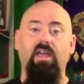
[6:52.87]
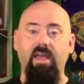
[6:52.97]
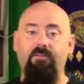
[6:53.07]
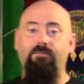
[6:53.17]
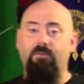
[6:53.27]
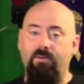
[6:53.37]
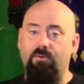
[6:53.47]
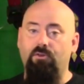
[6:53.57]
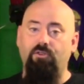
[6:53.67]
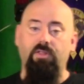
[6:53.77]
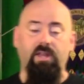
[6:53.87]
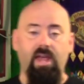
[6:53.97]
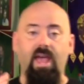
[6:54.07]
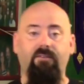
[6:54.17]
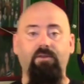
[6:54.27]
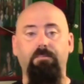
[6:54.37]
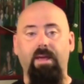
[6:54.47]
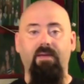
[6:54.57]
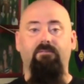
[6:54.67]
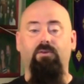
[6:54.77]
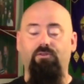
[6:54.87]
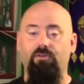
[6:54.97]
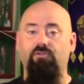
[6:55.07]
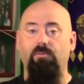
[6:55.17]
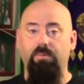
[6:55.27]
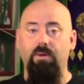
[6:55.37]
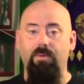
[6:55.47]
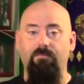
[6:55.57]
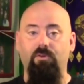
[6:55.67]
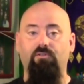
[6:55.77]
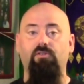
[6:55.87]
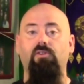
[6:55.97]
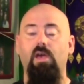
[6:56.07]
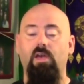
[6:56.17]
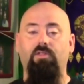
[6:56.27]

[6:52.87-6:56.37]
You have a free version, then you have your paid versions, your premium versions.